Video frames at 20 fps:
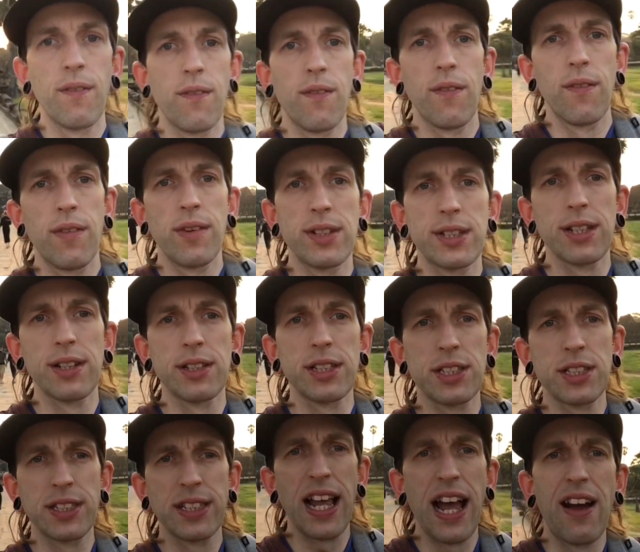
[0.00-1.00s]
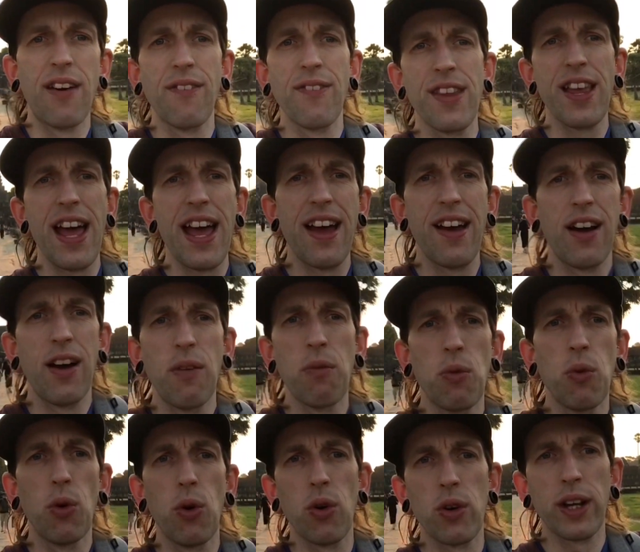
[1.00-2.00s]
So just down there, I'm
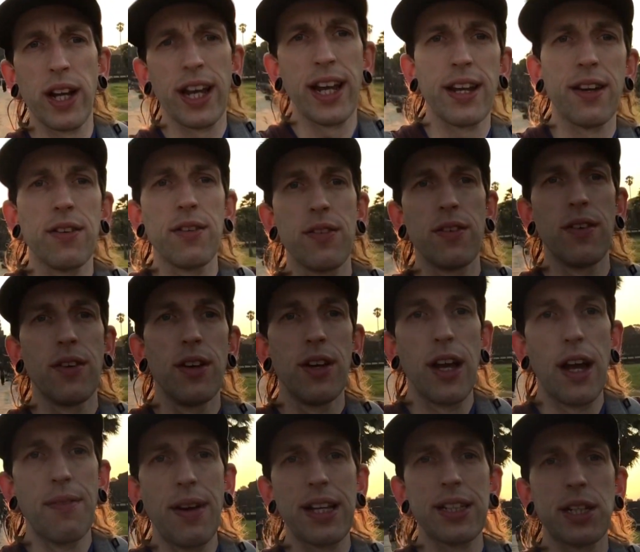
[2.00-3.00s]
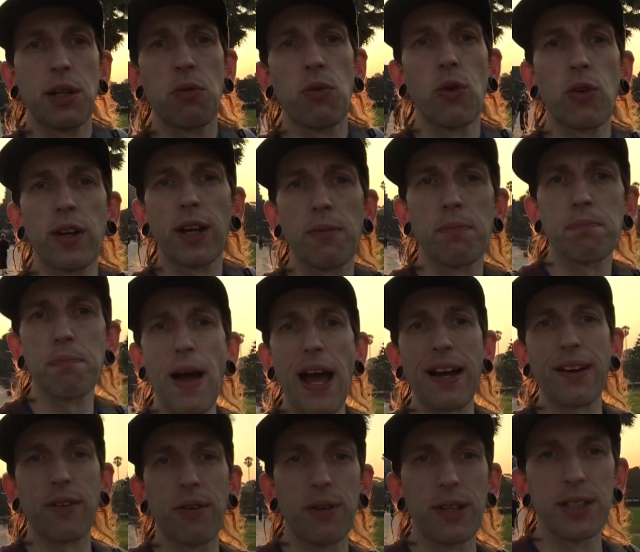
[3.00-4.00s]
walking. I'm actually walking
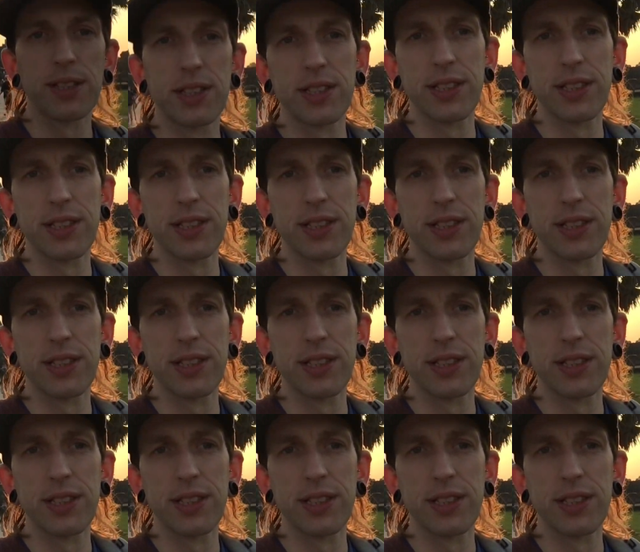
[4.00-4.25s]
backwards.